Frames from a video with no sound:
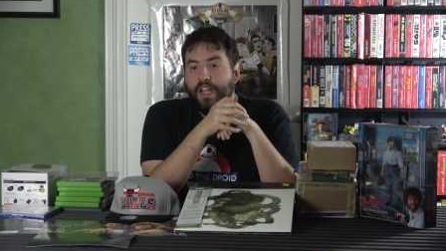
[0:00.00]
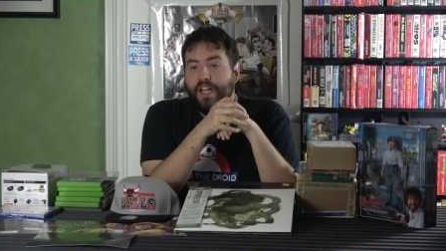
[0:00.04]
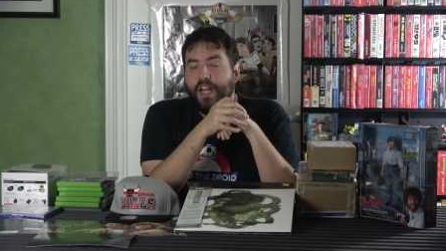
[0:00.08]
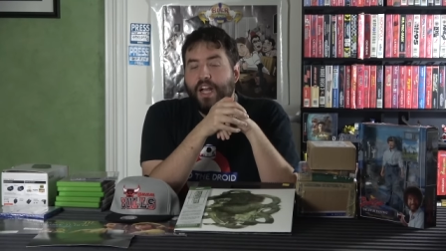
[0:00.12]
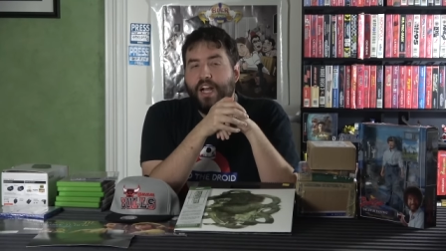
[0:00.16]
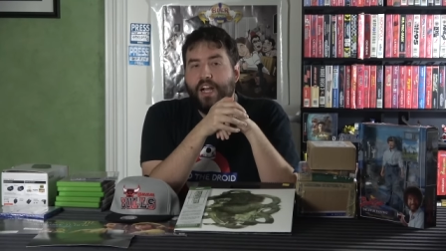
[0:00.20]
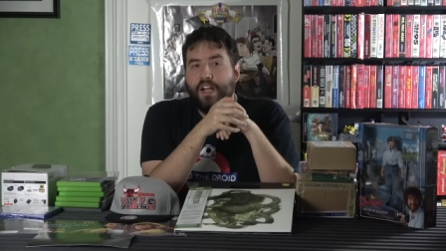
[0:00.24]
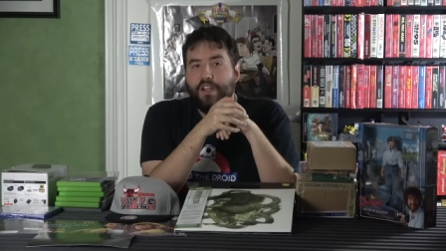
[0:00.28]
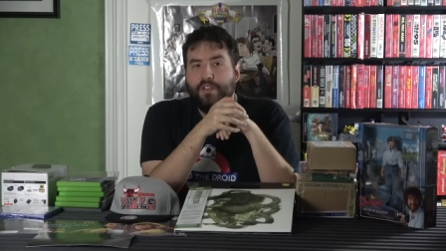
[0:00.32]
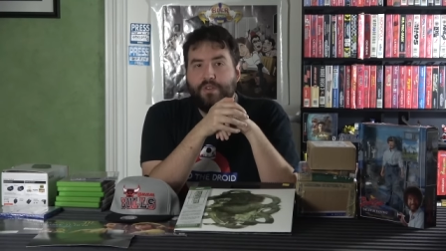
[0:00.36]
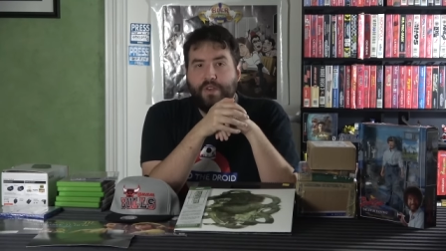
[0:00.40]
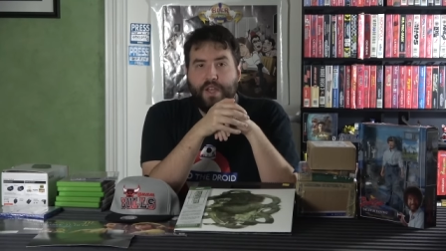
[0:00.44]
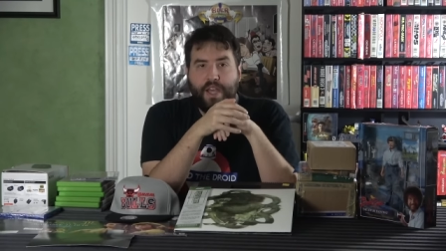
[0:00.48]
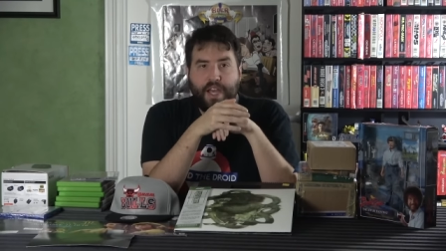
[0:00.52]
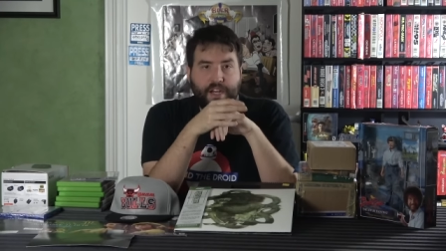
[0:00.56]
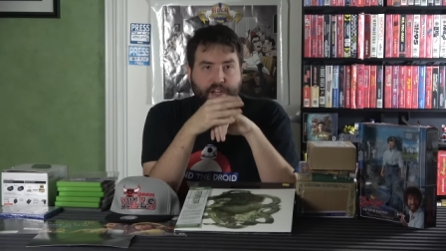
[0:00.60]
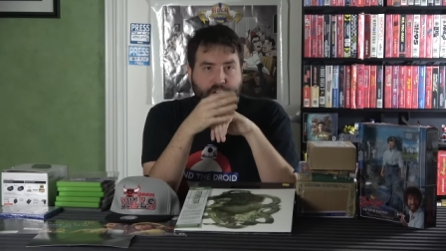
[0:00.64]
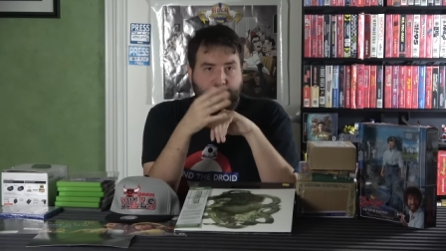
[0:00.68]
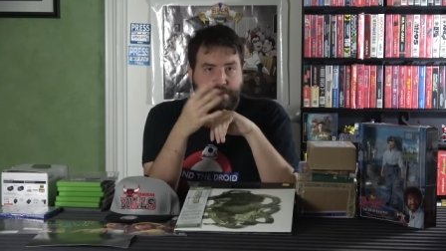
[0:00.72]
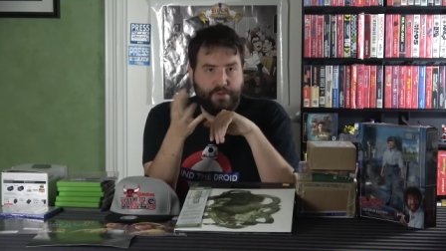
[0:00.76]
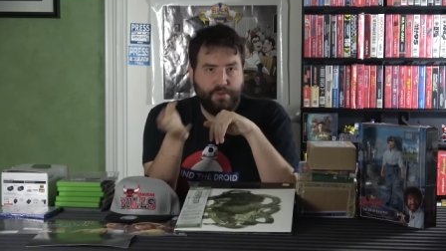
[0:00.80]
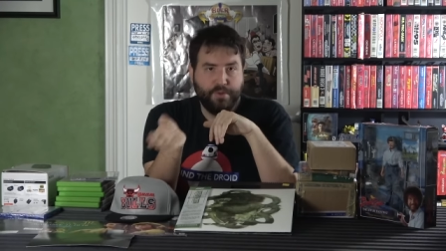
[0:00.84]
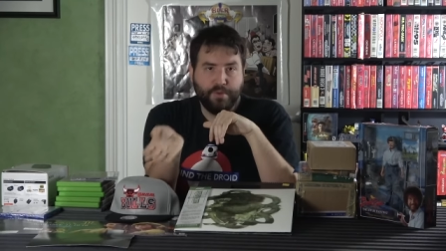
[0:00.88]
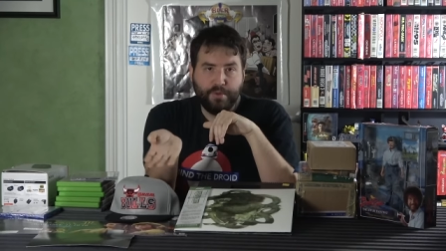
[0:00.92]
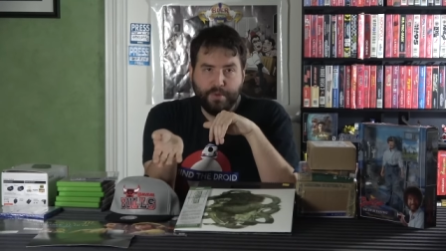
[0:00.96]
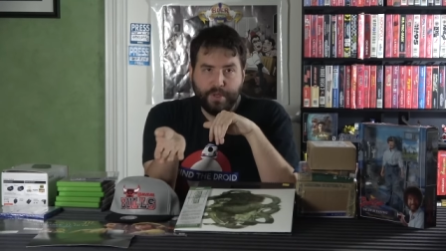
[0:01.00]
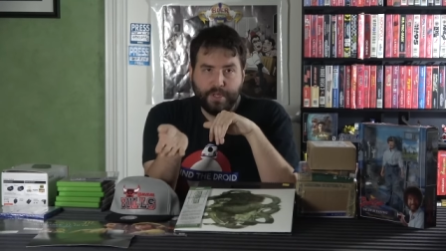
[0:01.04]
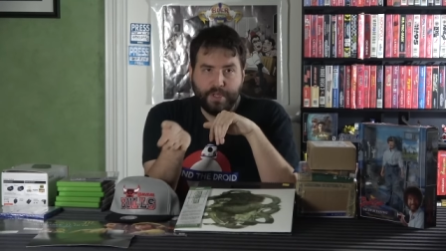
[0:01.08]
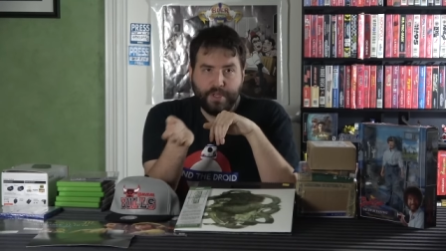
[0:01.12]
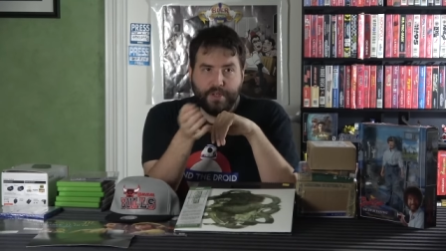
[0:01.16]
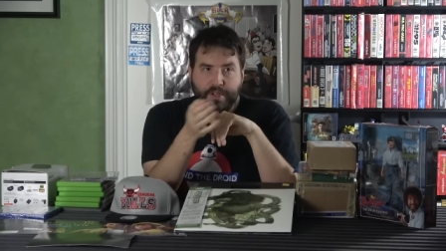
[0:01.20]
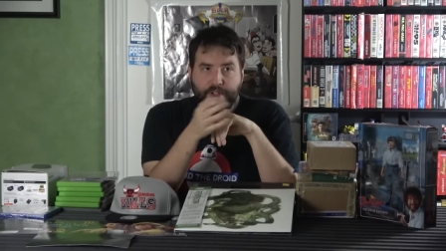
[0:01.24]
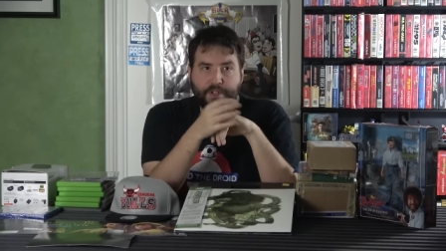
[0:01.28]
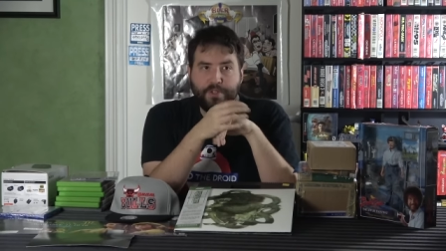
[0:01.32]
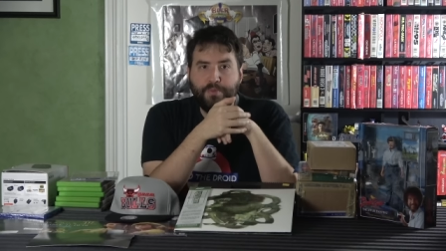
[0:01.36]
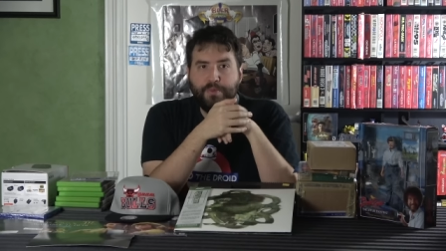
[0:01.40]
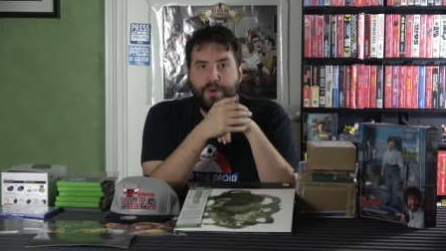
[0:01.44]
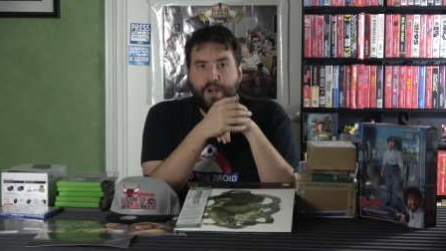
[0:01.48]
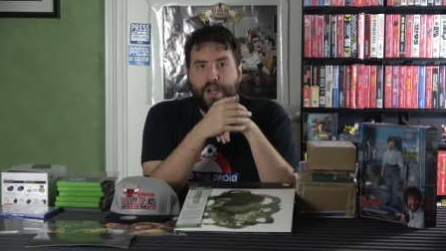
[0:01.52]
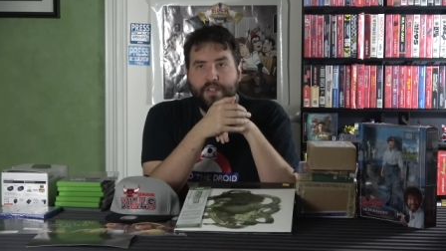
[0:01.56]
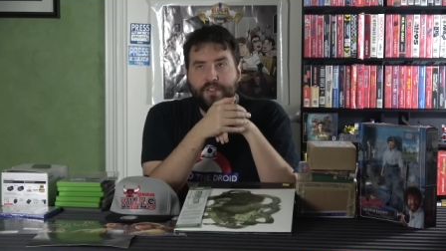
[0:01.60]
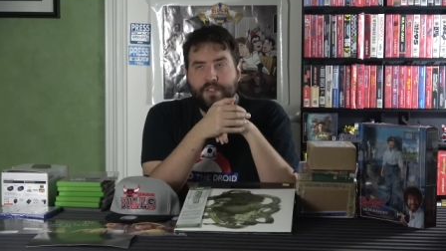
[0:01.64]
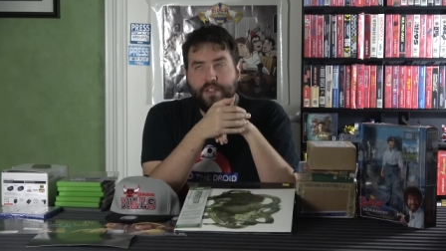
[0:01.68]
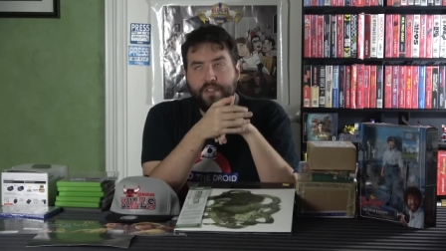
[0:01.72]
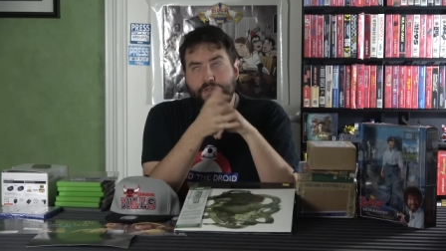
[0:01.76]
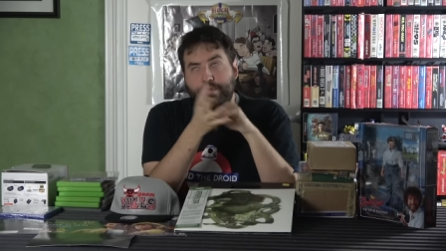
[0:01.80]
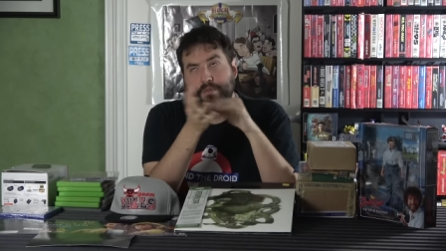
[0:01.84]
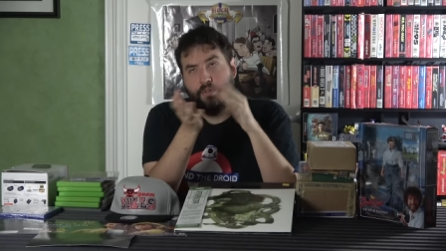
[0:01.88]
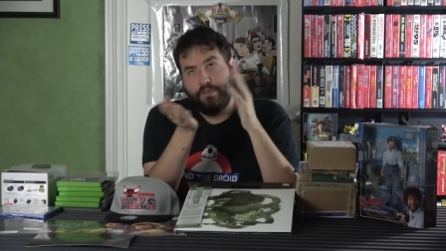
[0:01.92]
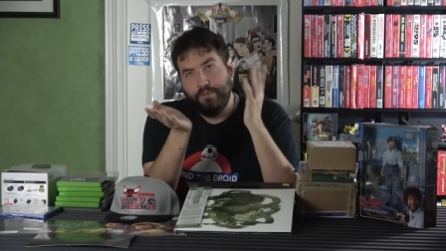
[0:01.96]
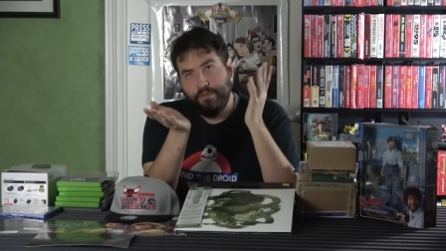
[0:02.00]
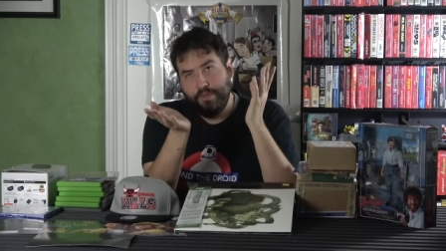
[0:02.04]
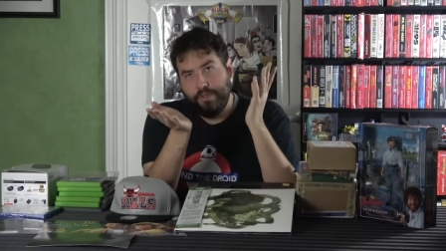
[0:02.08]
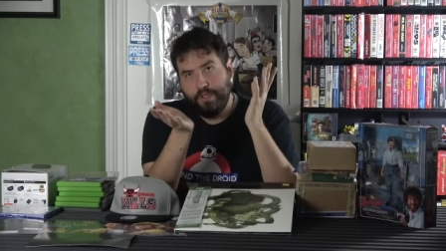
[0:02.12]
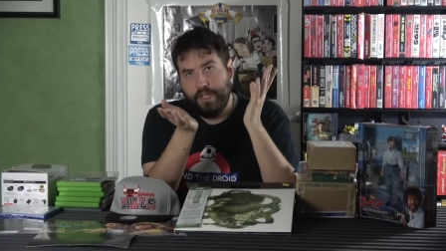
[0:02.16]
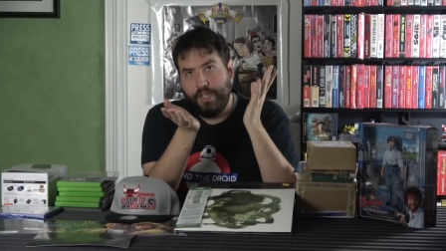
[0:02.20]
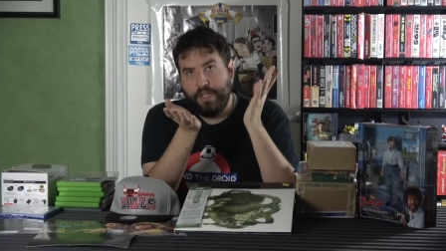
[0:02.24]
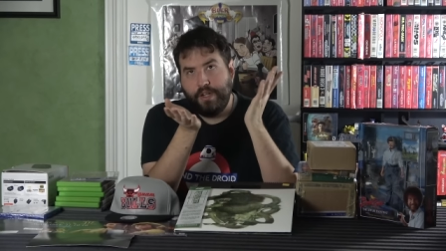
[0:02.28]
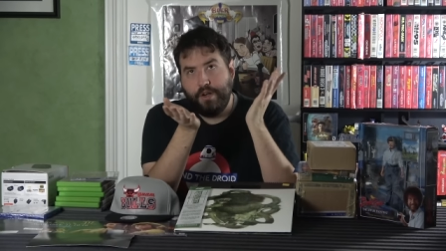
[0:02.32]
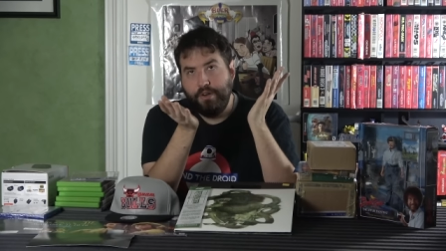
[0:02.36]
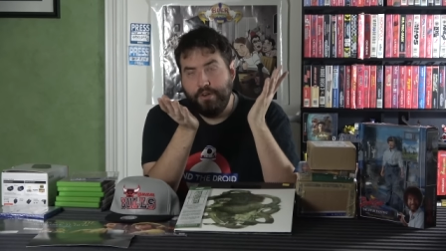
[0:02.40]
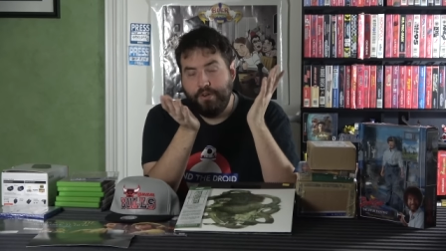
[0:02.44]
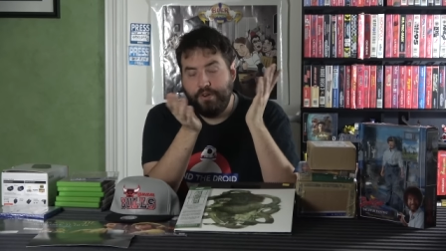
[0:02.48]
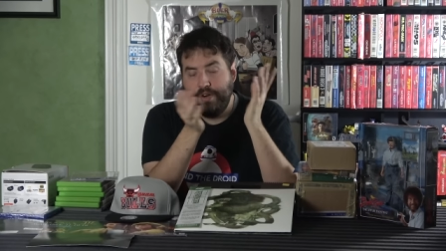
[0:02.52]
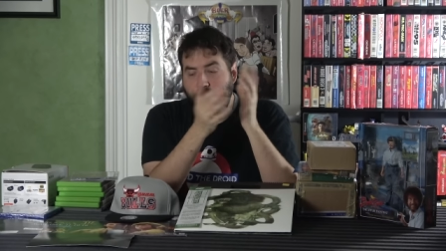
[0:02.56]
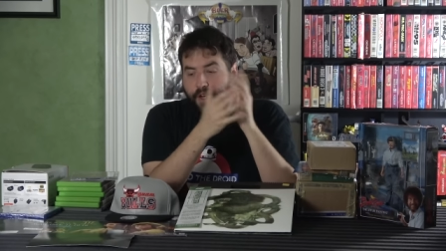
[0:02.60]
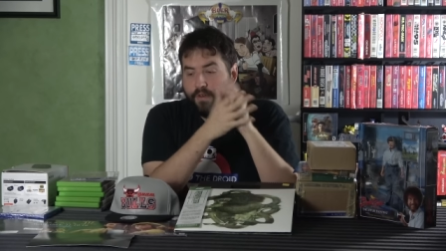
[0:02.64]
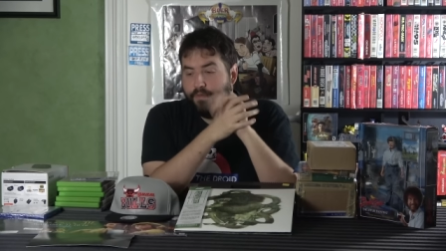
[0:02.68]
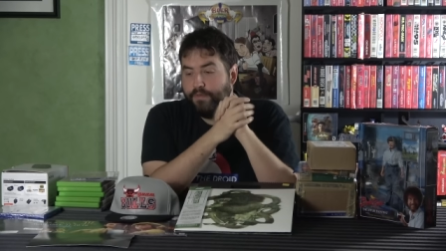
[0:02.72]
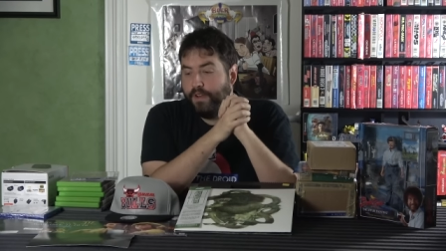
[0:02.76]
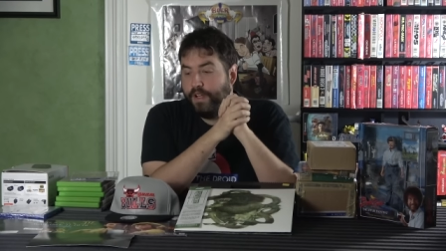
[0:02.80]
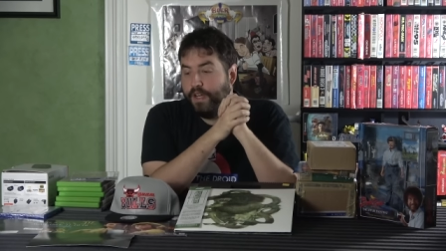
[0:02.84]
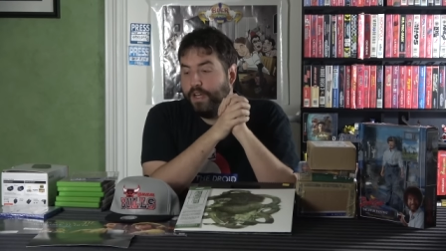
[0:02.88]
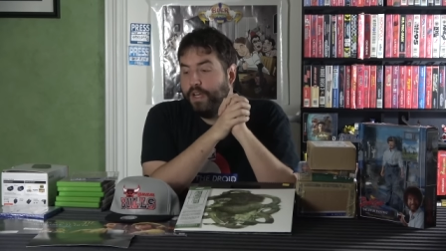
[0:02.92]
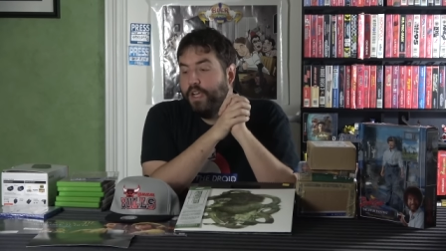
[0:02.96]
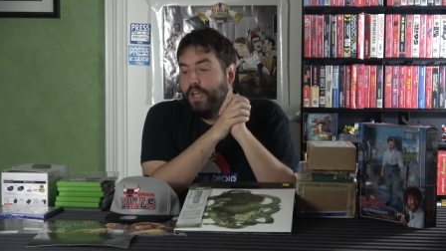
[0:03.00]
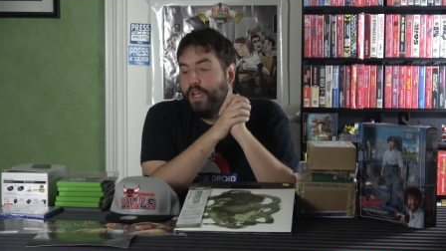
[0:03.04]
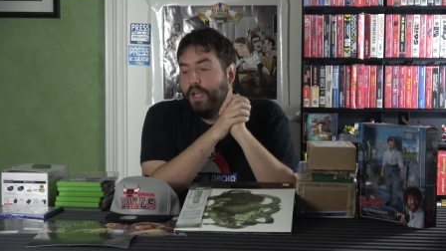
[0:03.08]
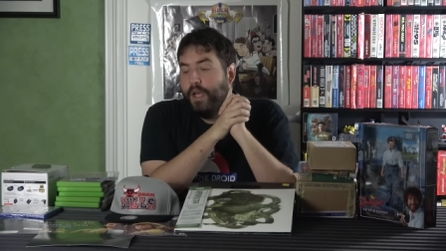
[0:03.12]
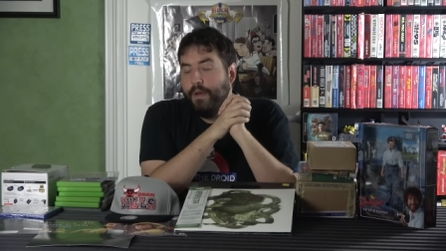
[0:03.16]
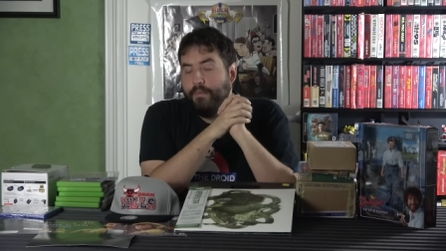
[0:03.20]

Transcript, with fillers: Uh, so I had to go through the returns process, which was like, oh great, fun.